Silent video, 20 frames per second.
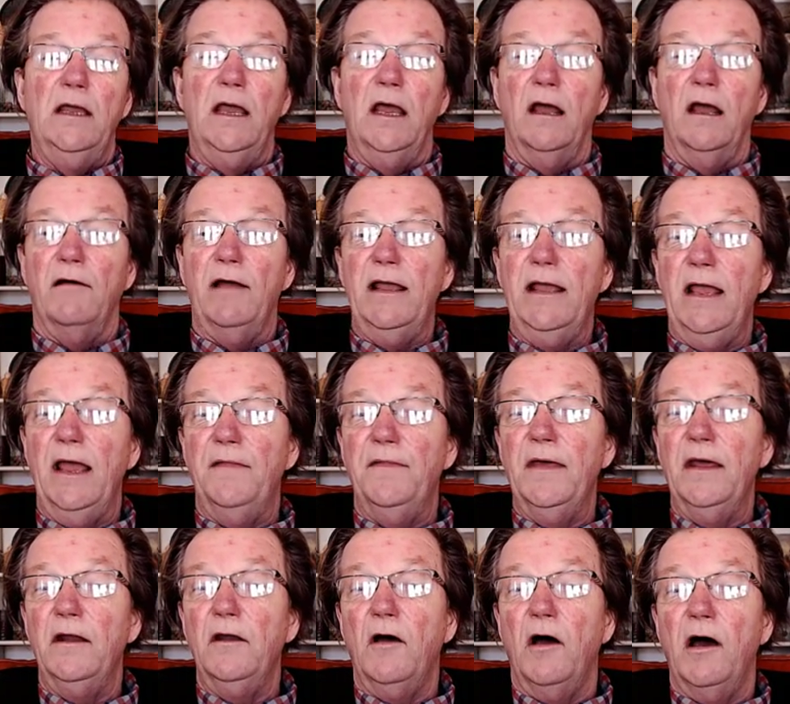All right, and
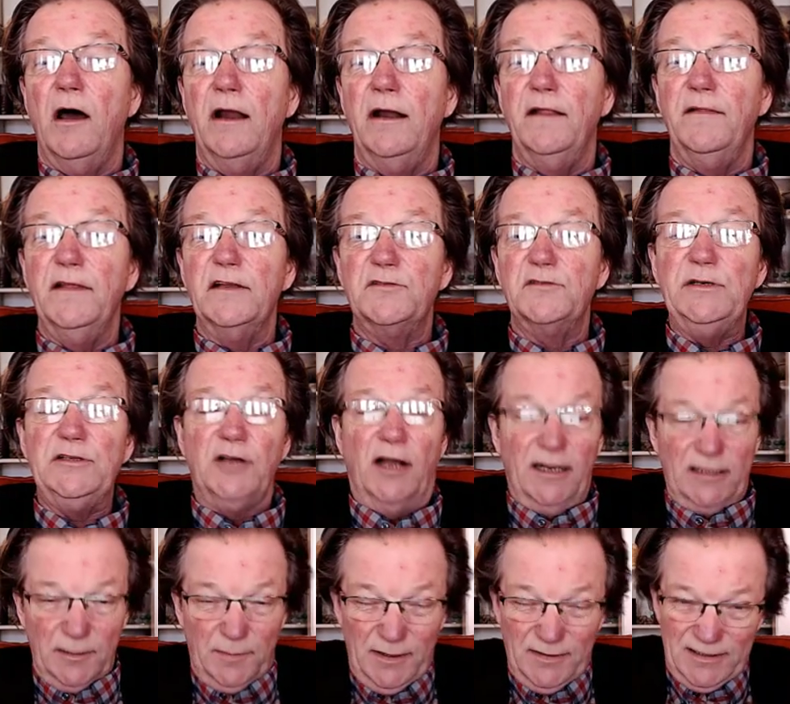then on to this. We
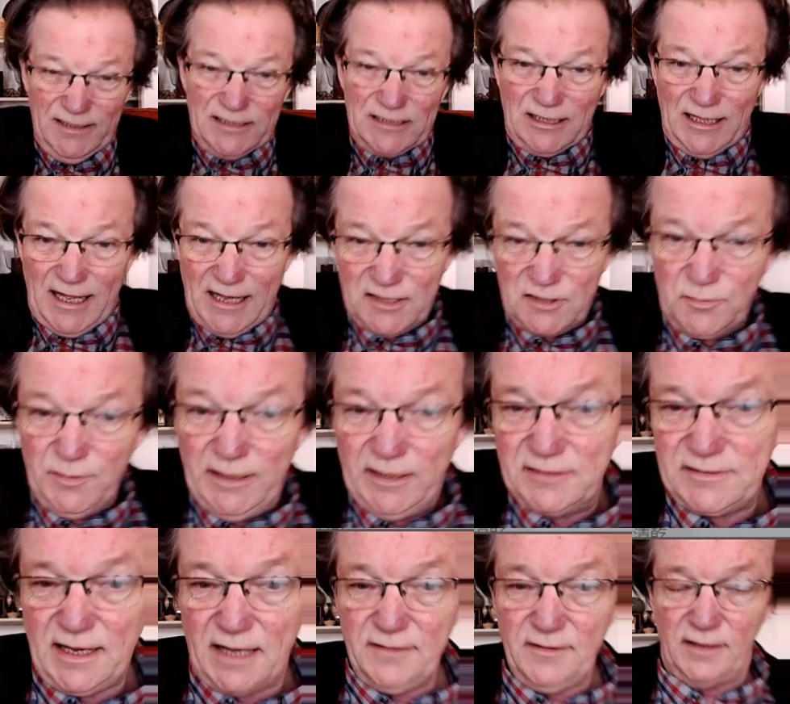talked about this last week
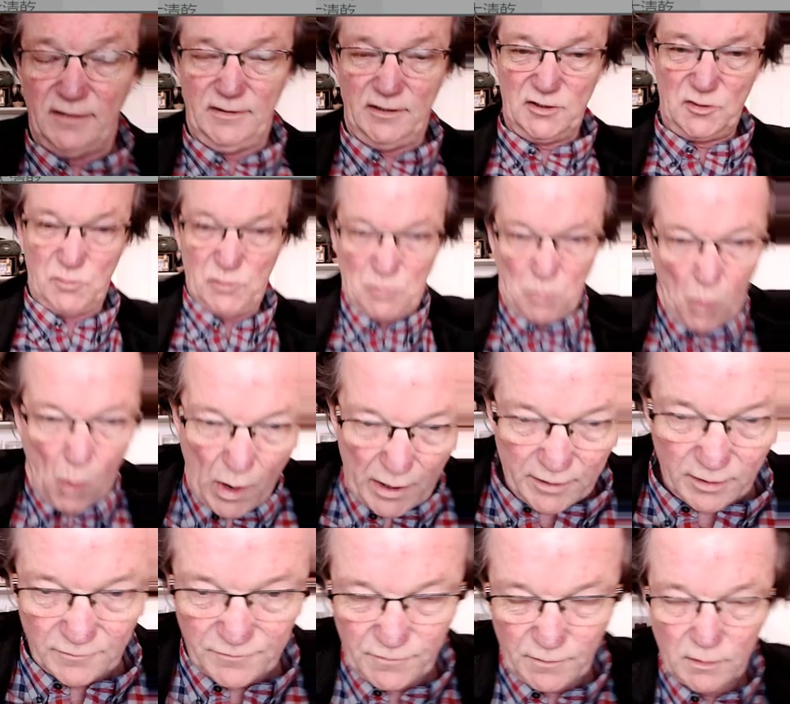because I thought this was
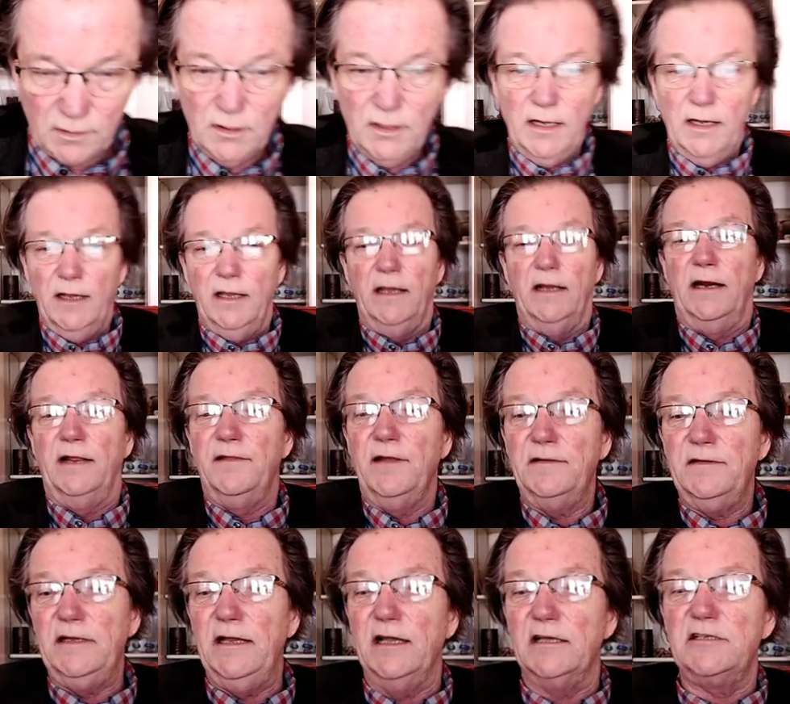wonderful, and I
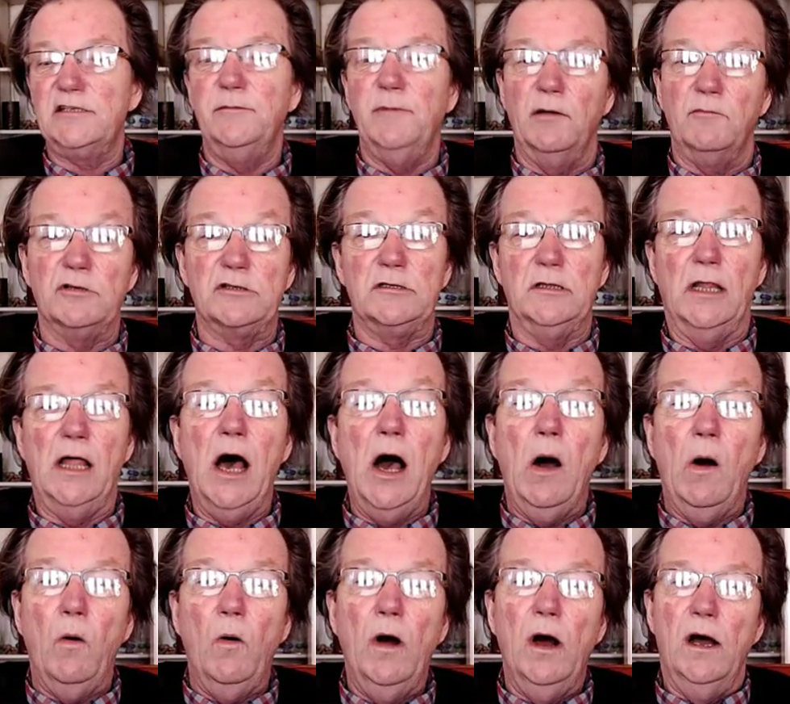thought the estimate was
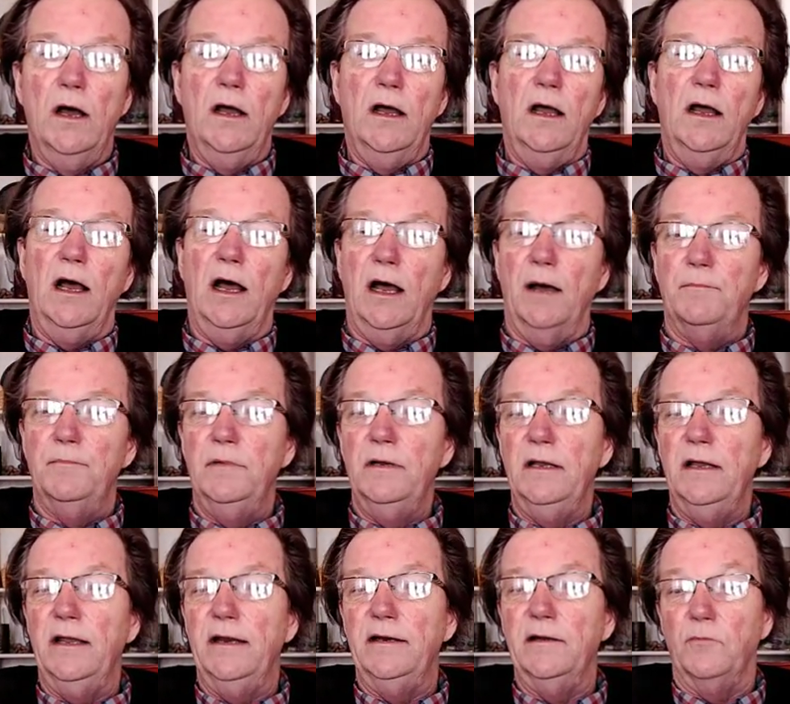low, and
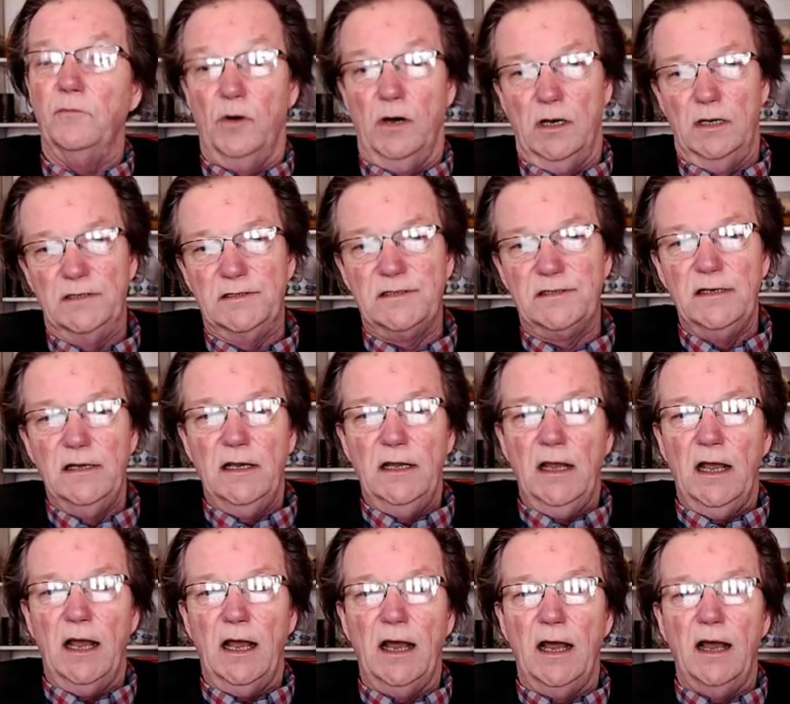it was.
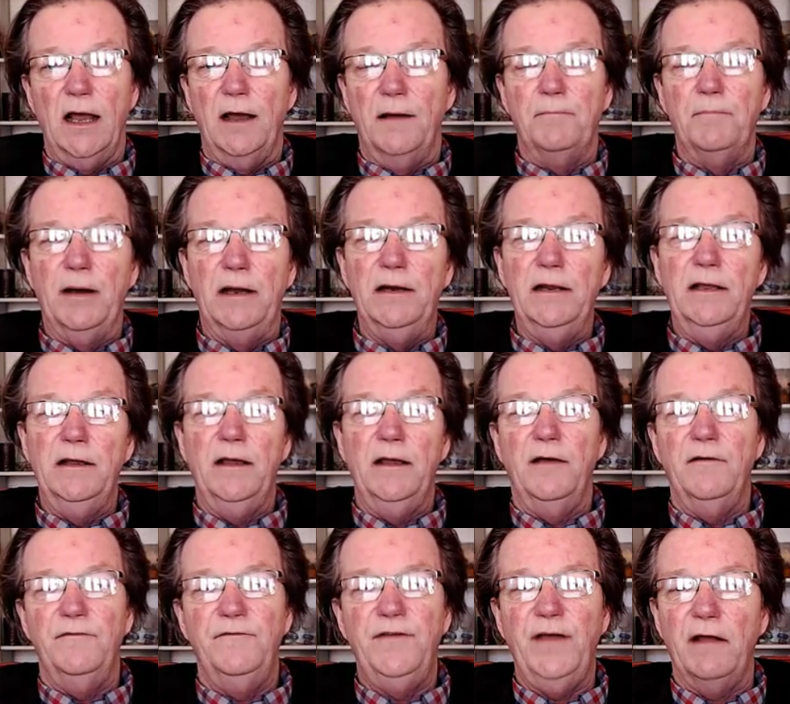But
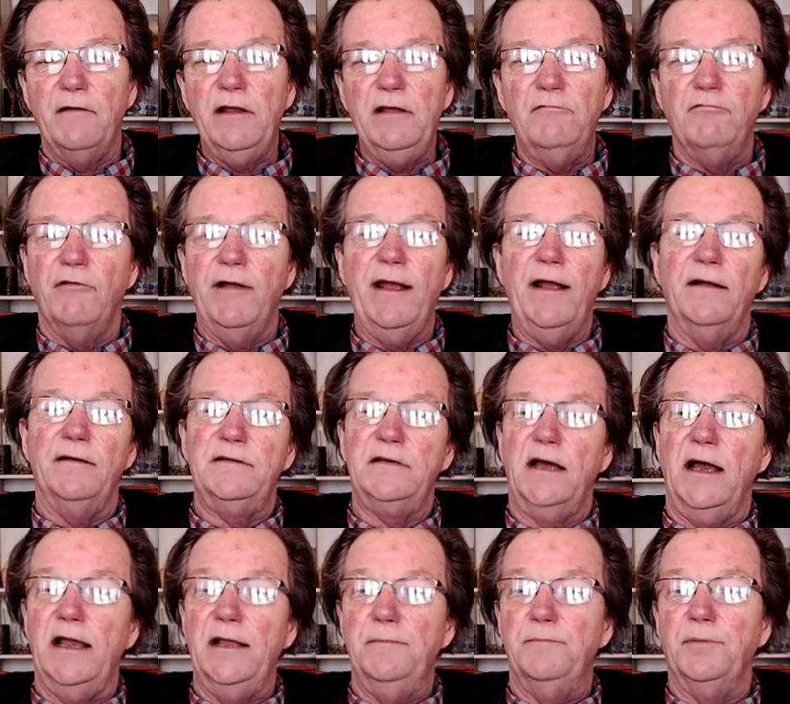a very rare
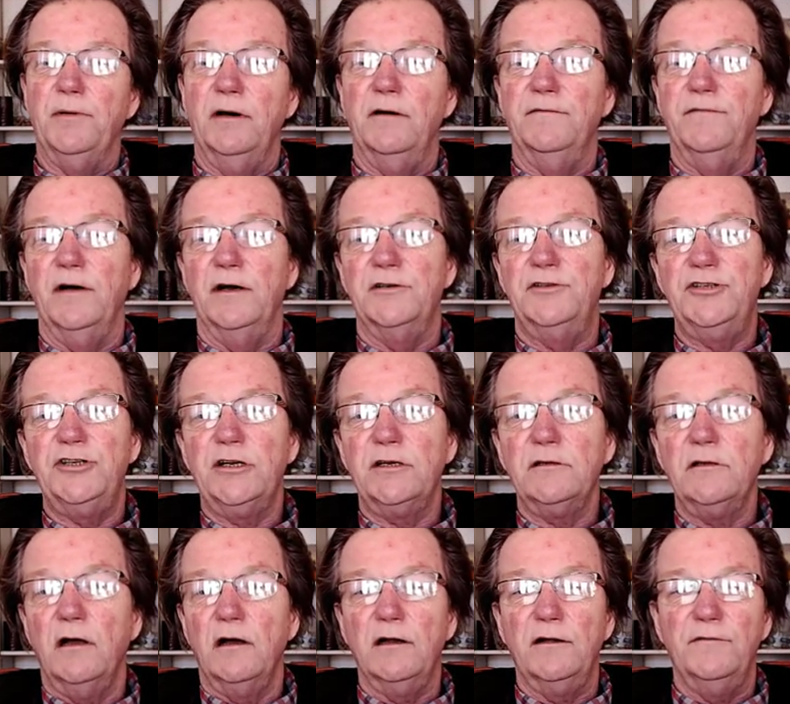type of a
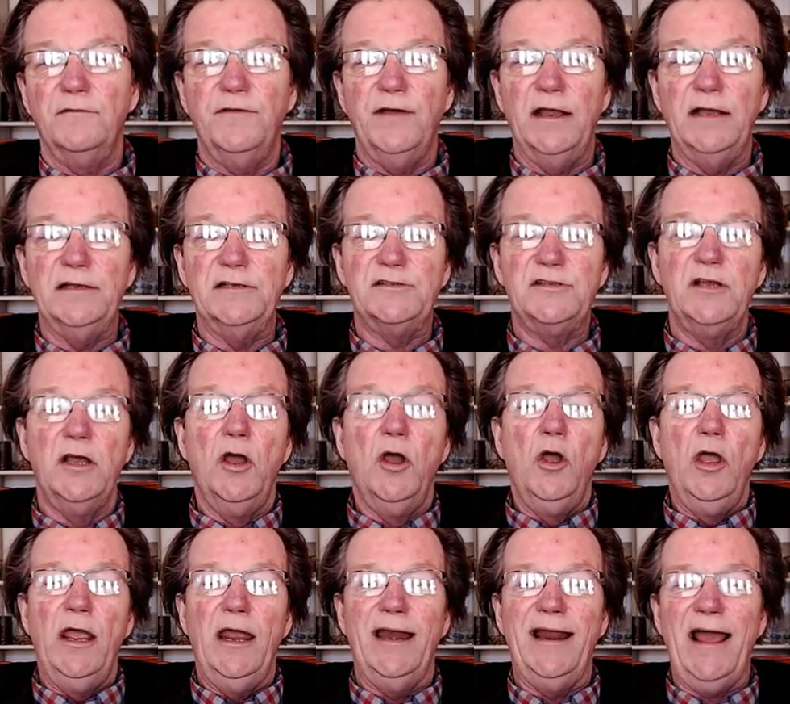Qianlong vase,
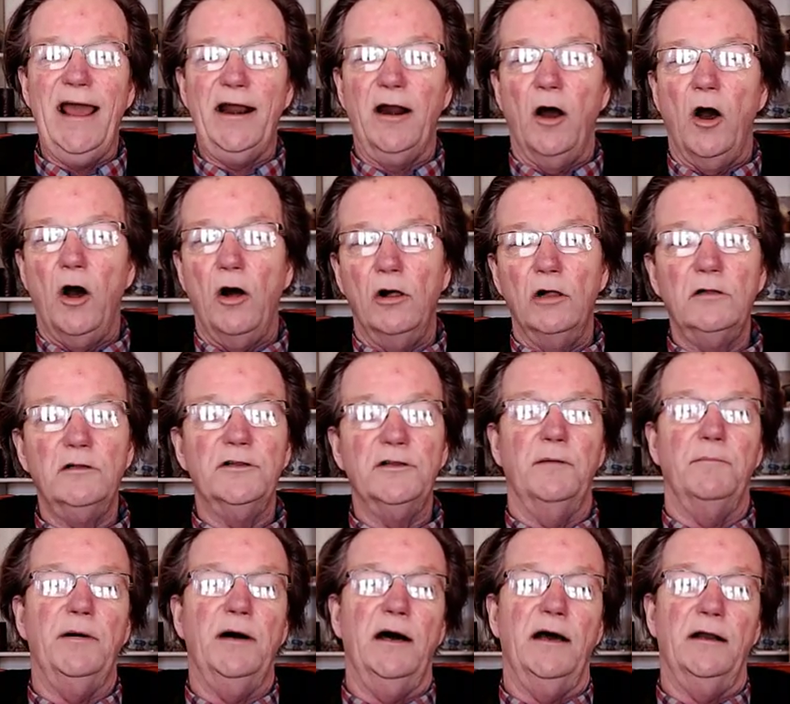and it had a hole in
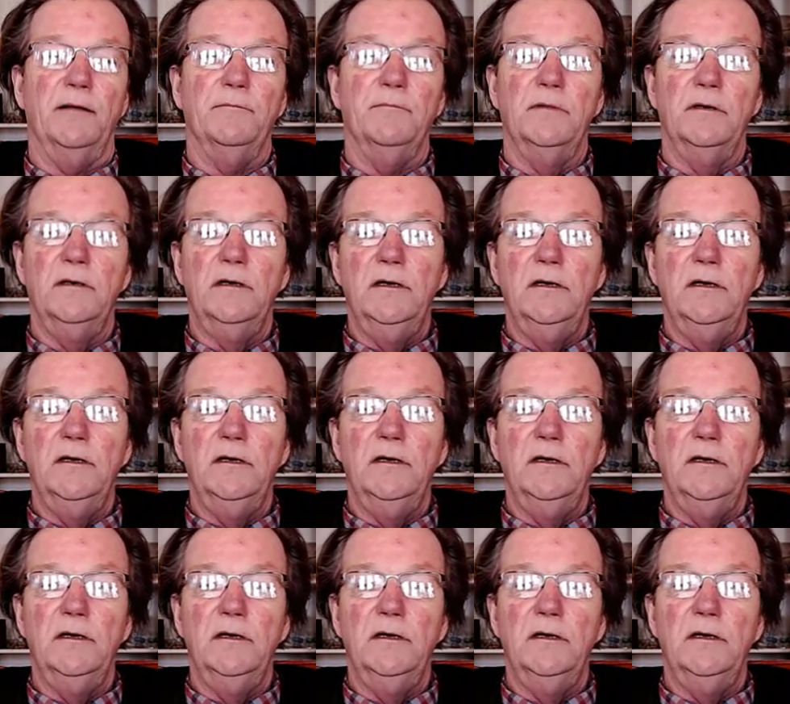the bottom.